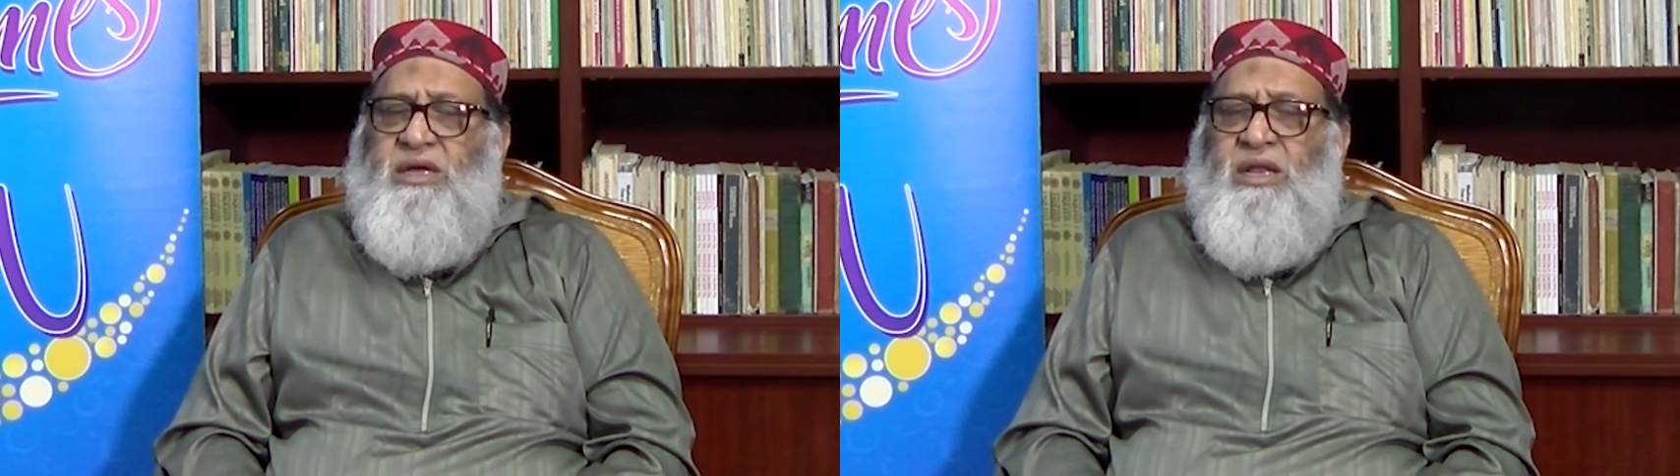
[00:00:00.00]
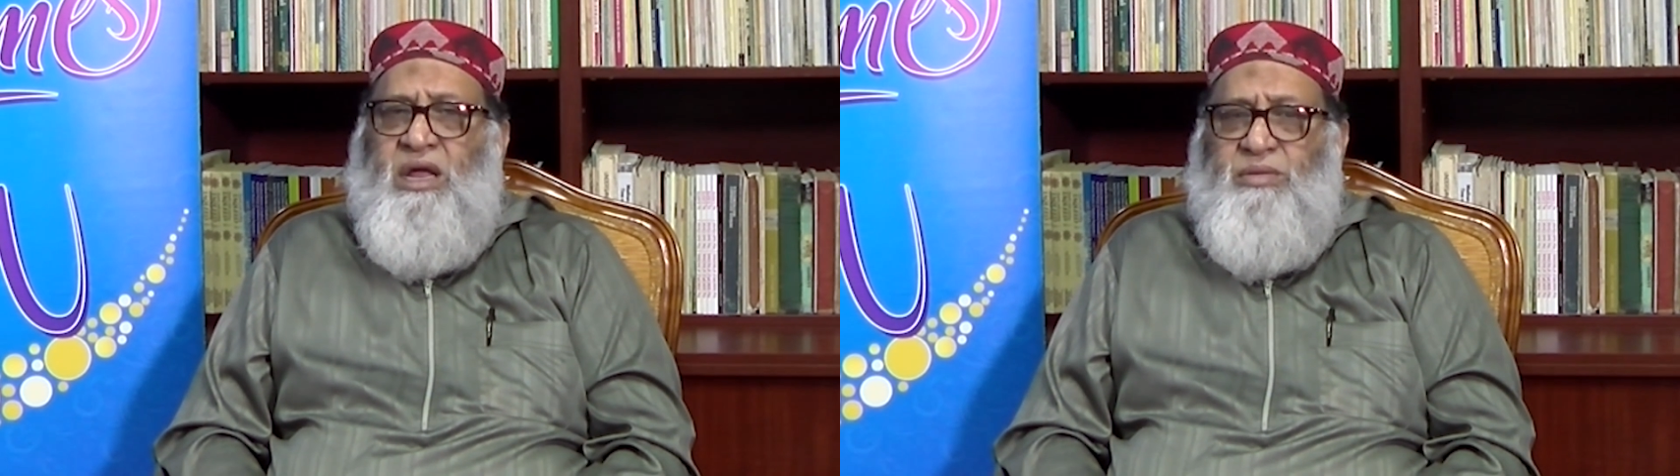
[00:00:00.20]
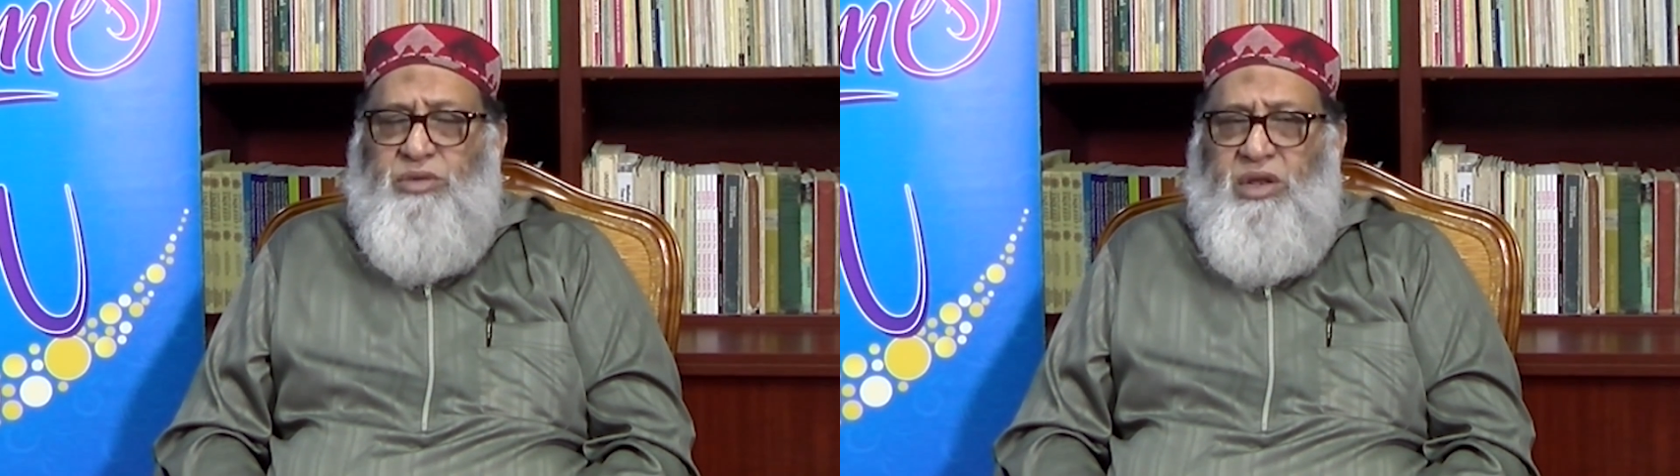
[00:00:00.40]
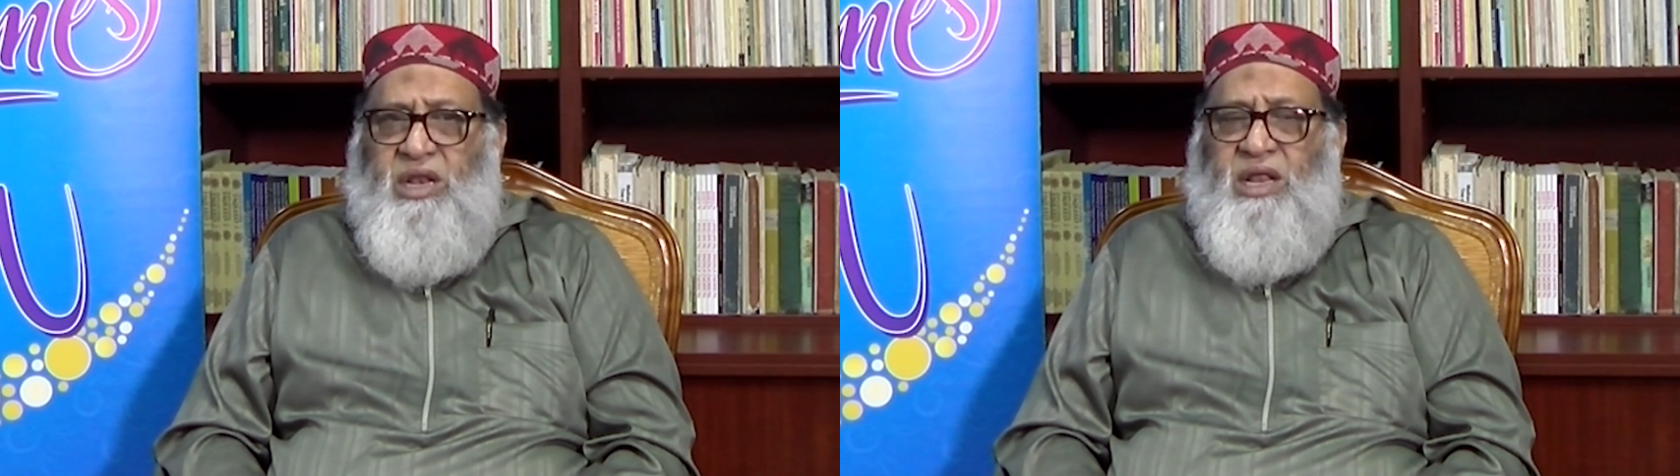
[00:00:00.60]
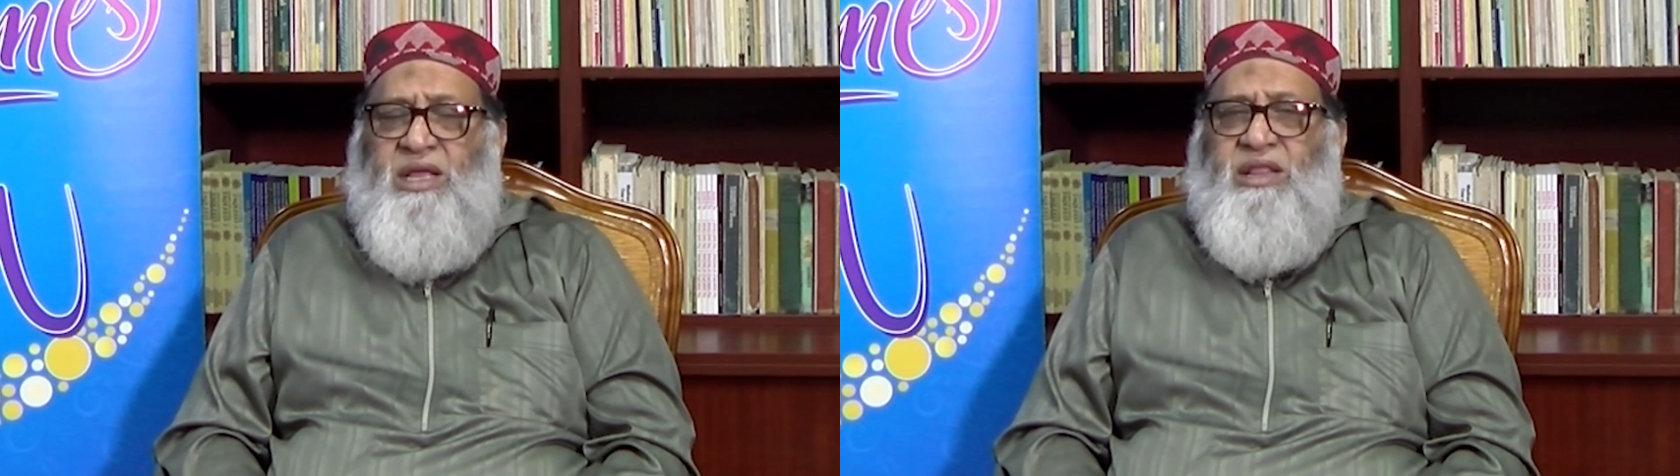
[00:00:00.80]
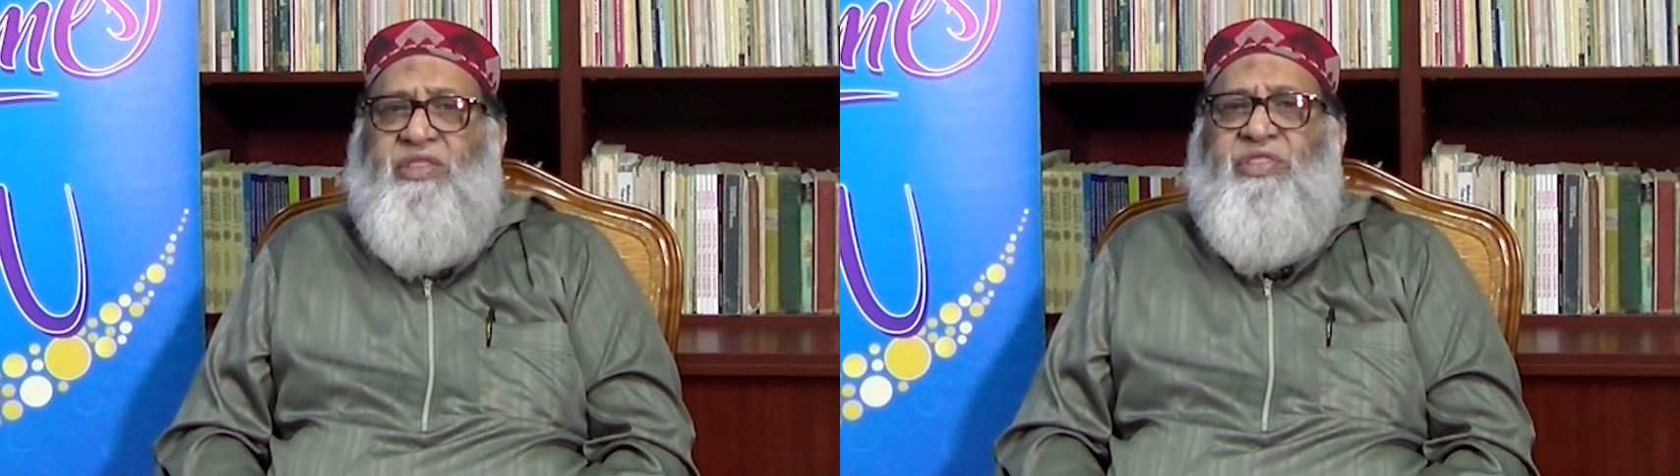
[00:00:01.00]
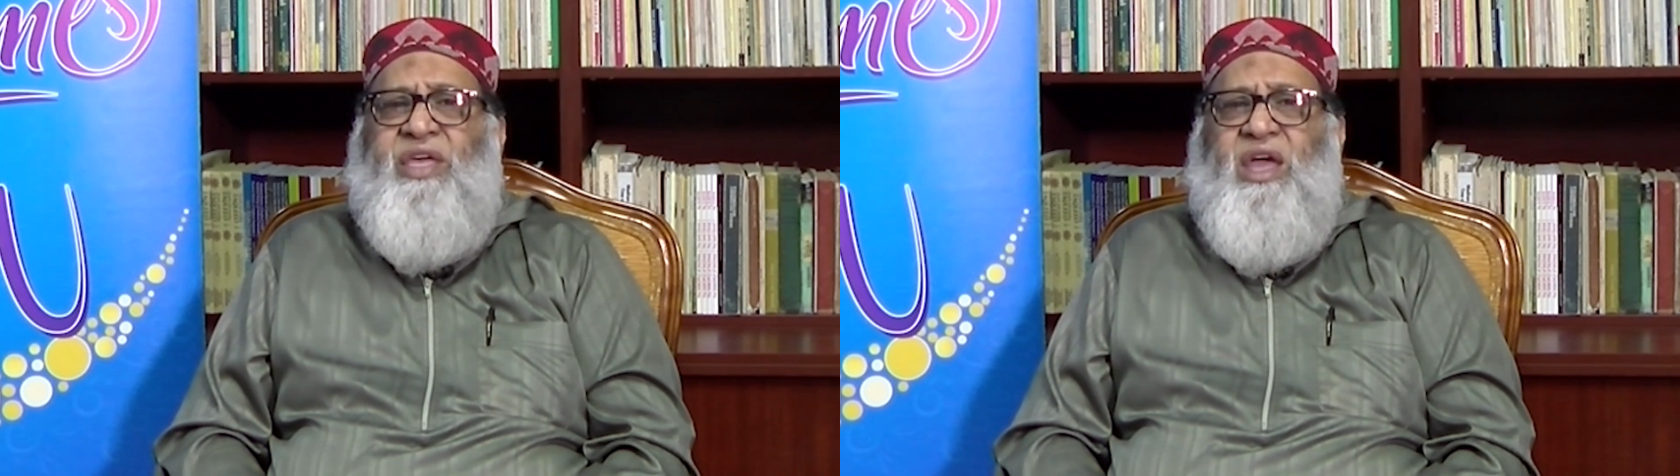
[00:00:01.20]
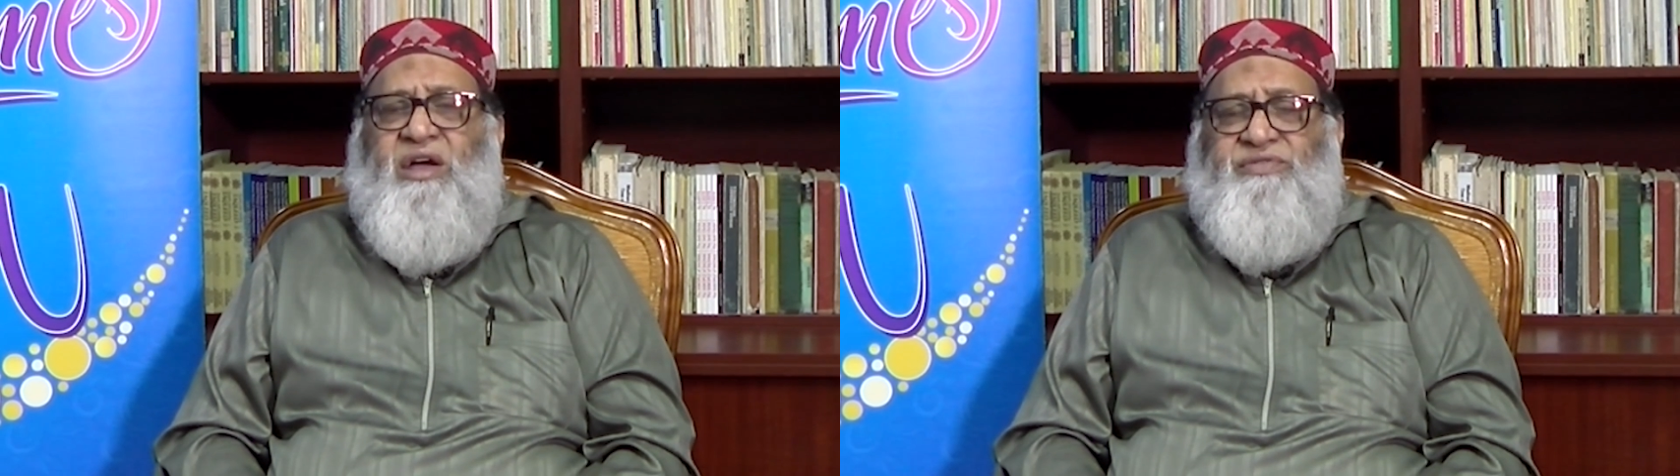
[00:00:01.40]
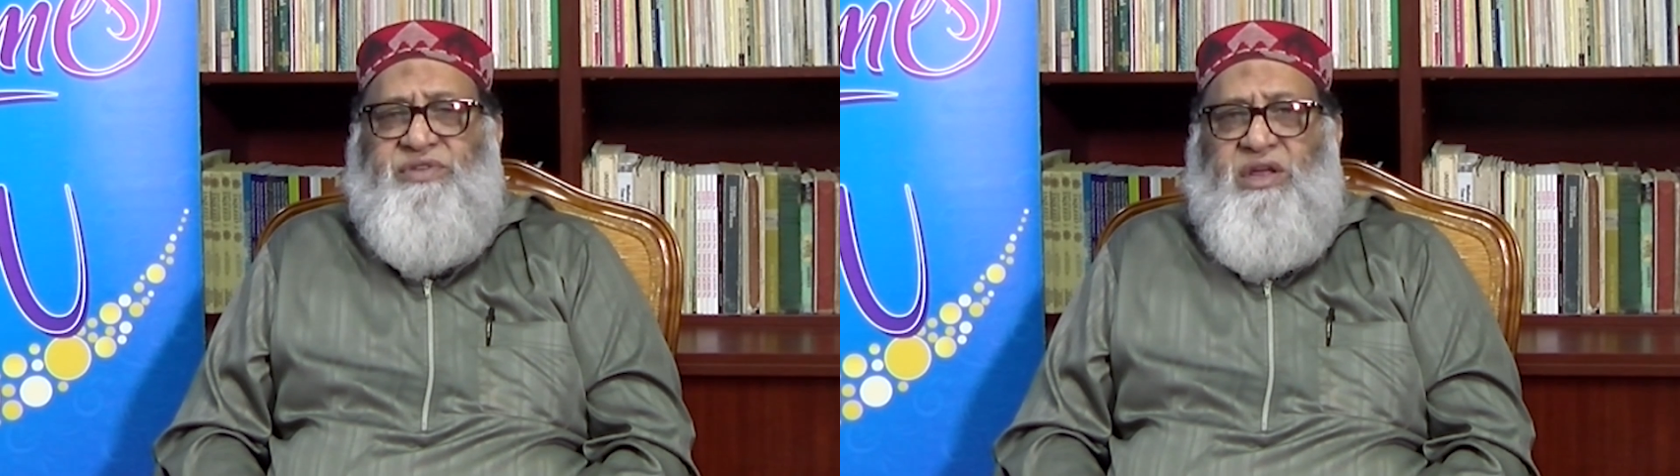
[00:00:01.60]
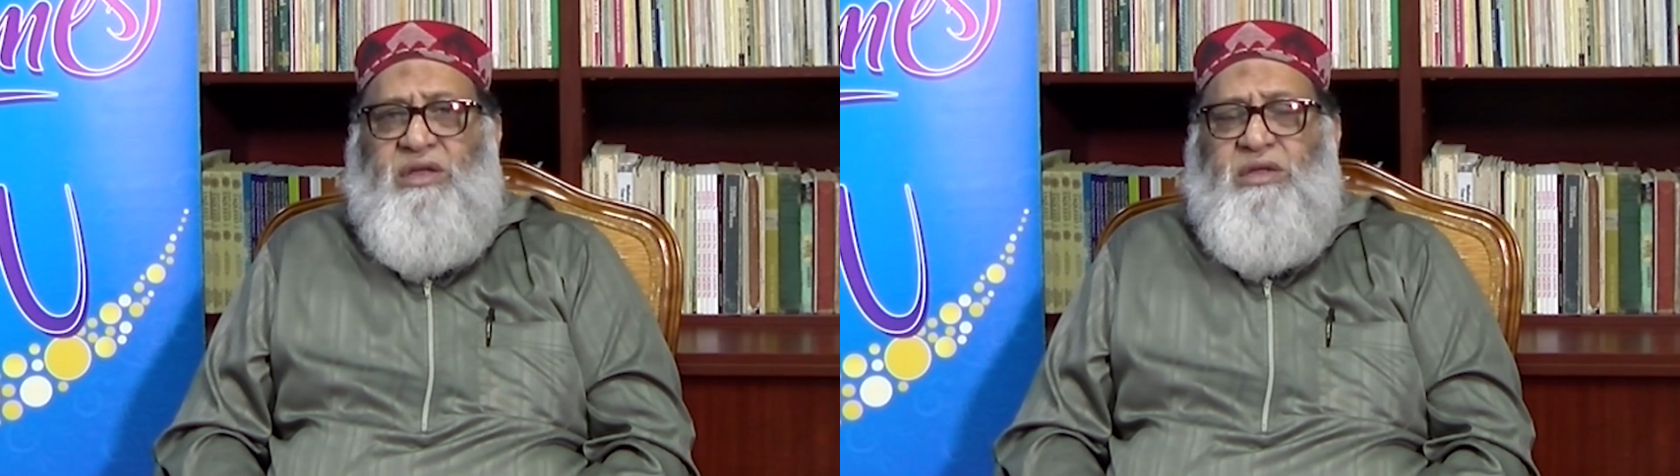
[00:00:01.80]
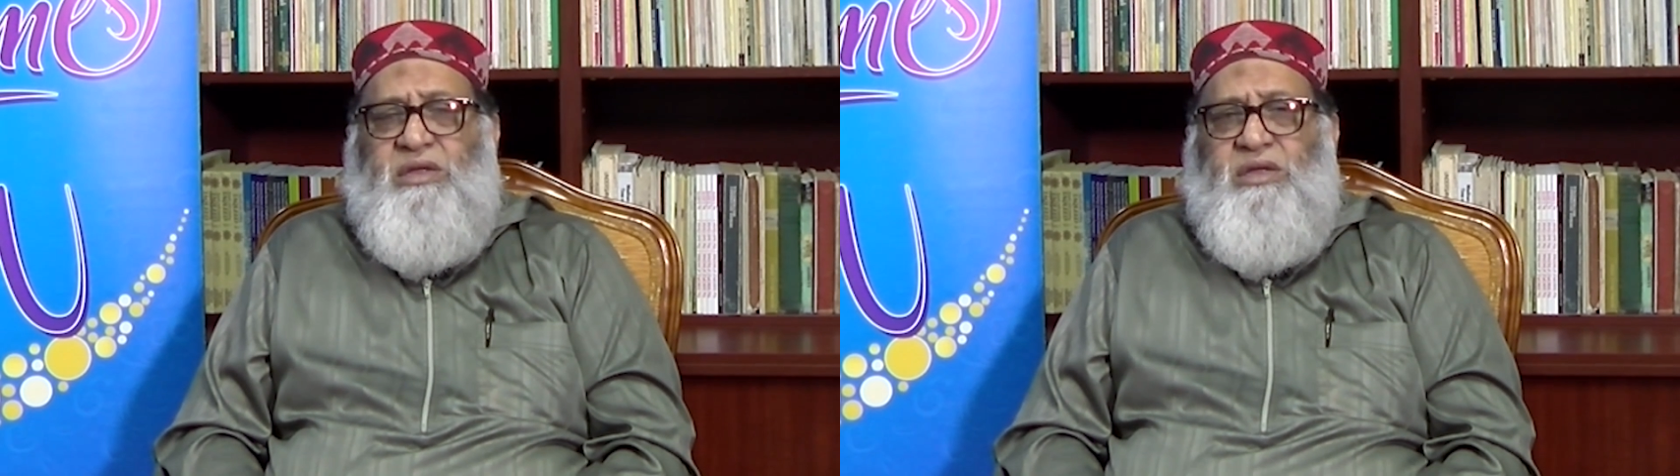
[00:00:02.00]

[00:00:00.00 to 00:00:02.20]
Alhamdulillah, thereafter,